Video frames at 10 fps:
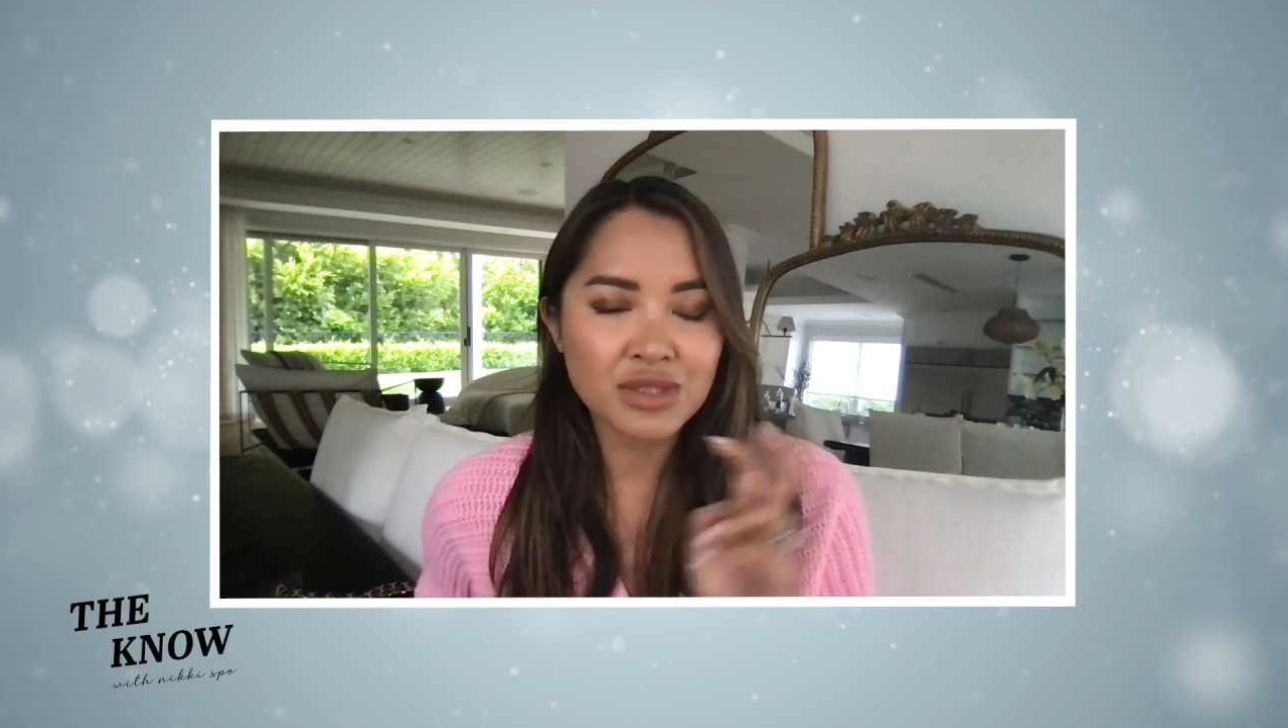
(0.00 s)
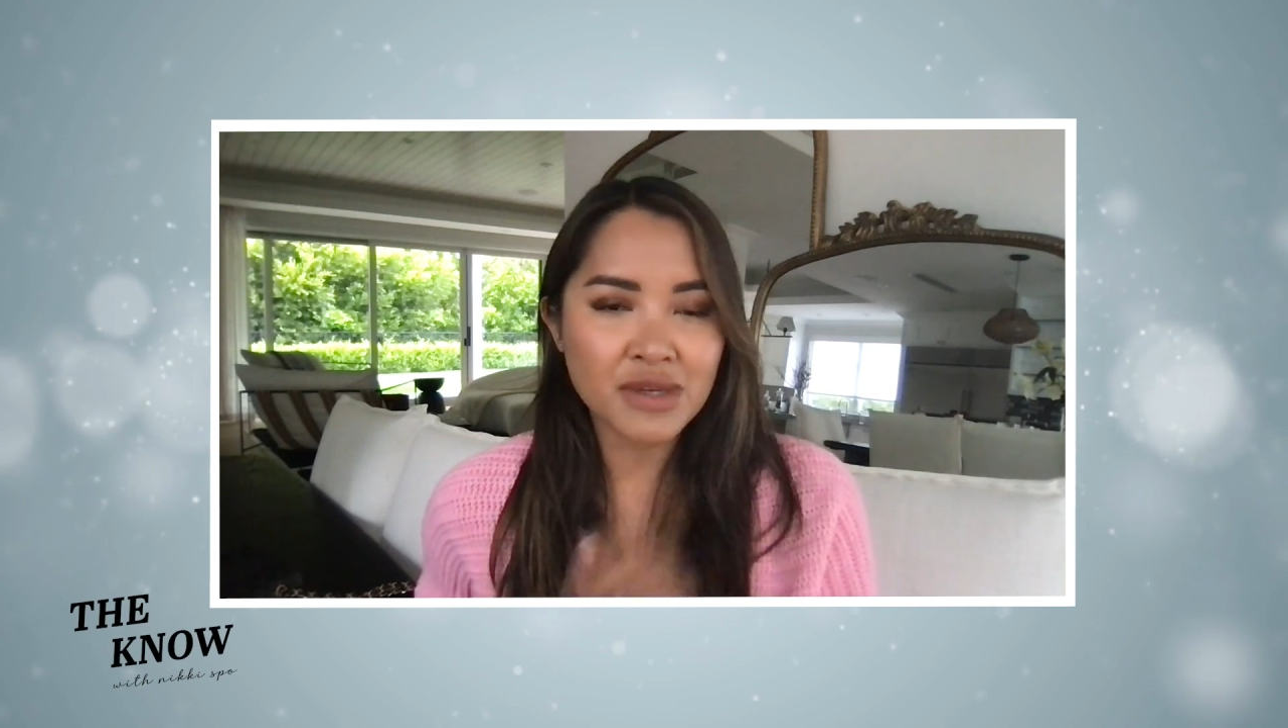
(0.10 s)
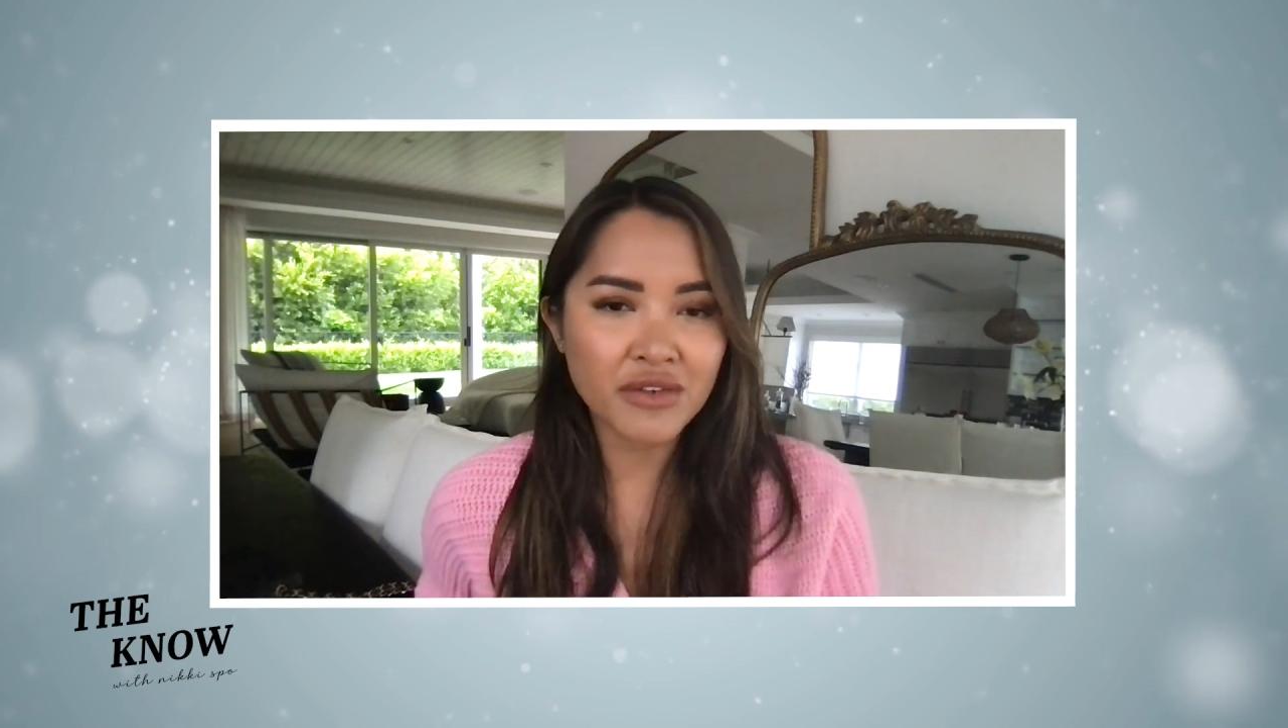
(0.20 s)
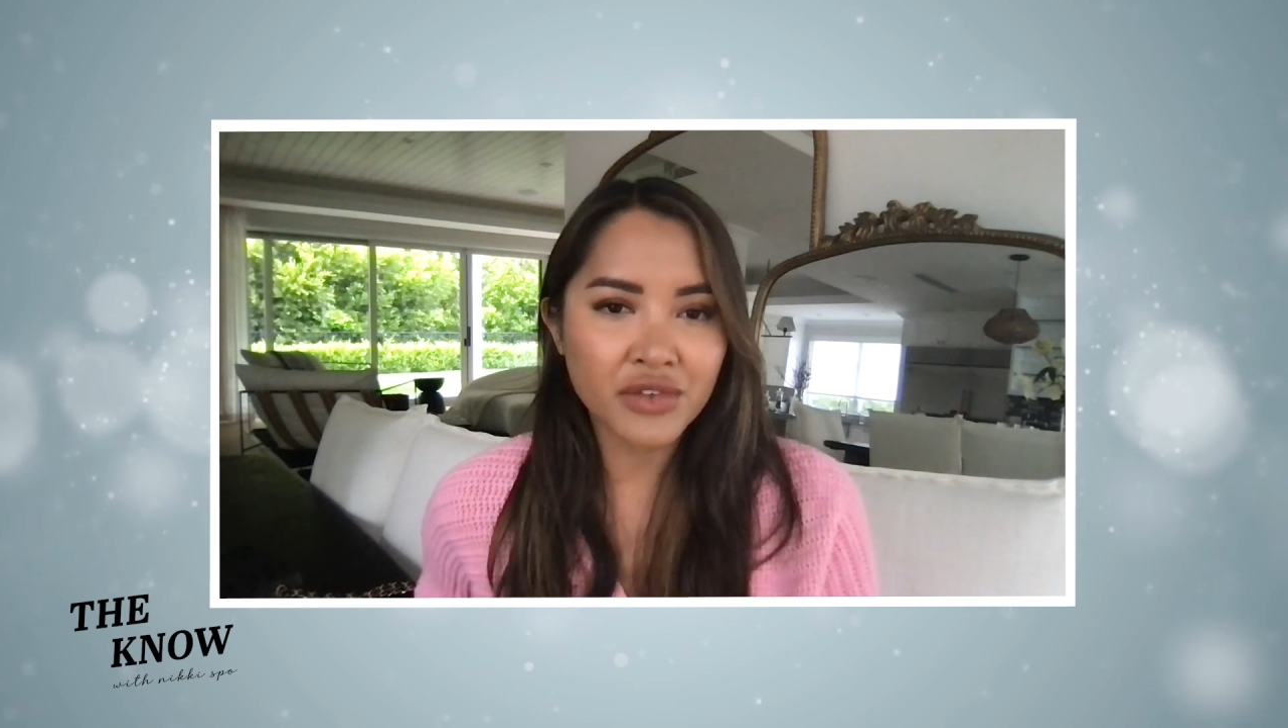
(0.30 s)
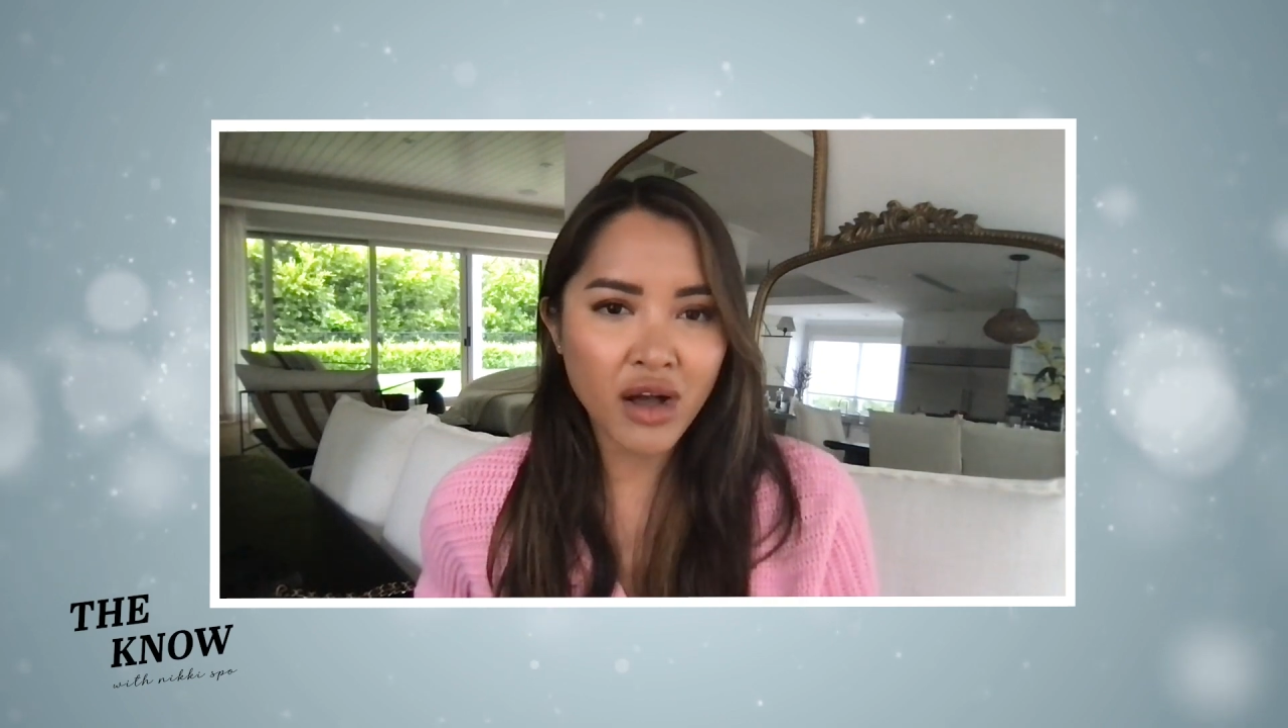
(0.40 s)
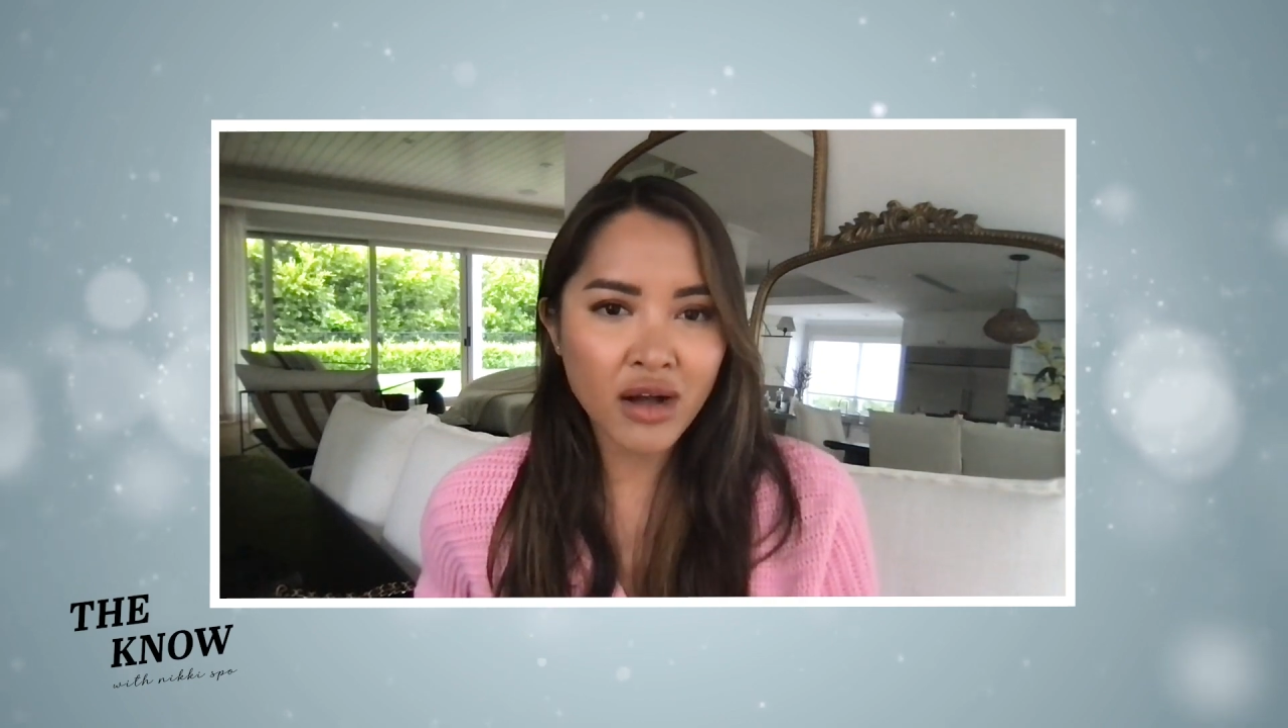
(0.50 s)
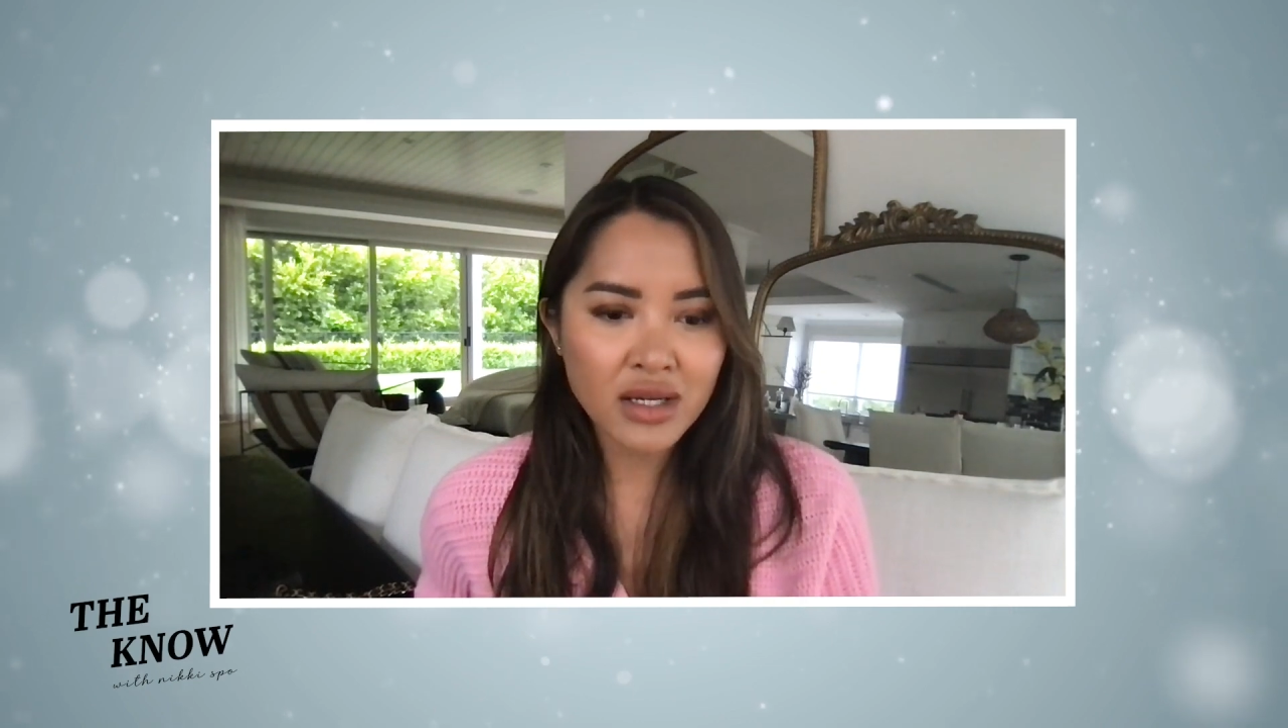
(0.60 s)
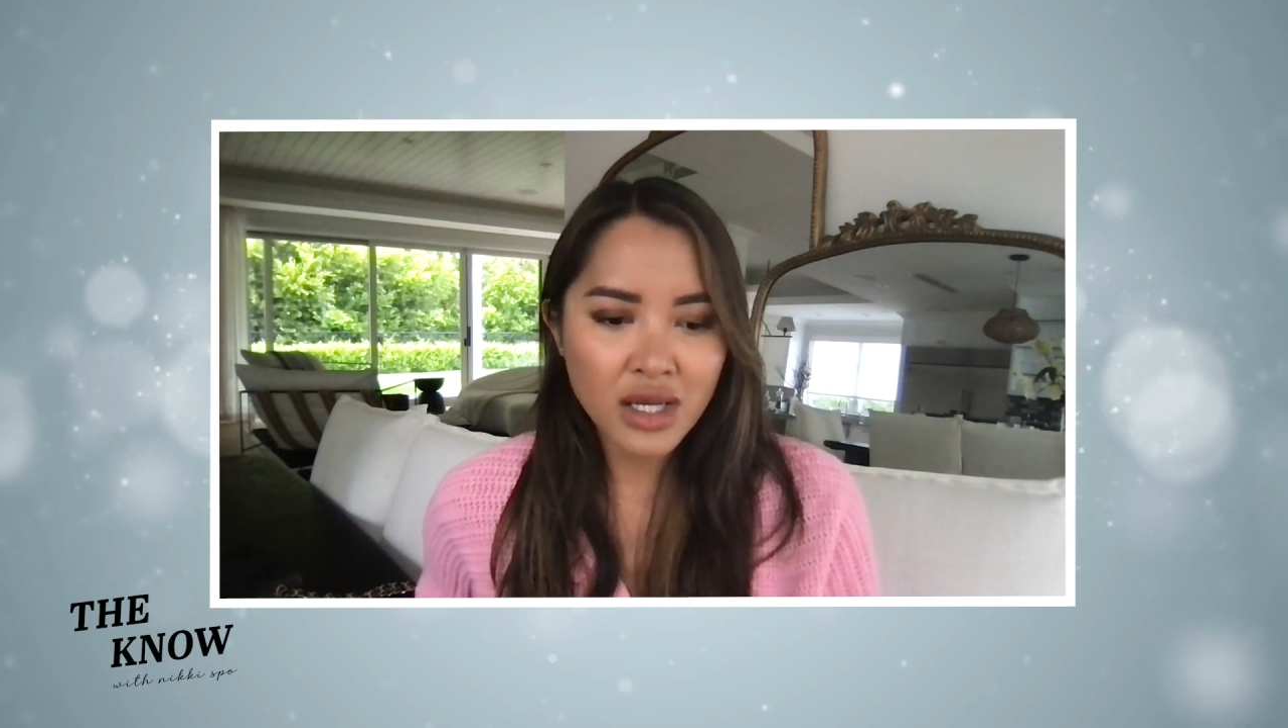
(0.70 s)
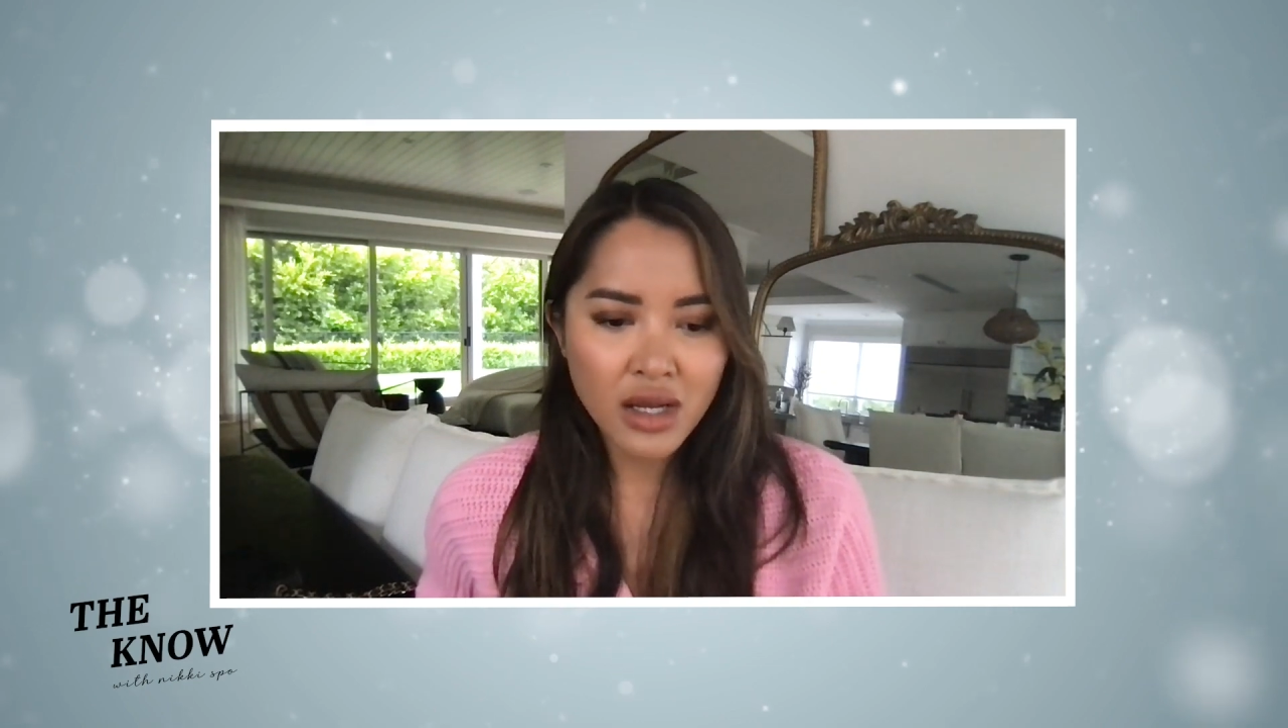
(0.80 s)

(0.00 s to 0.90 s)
to be a flaw,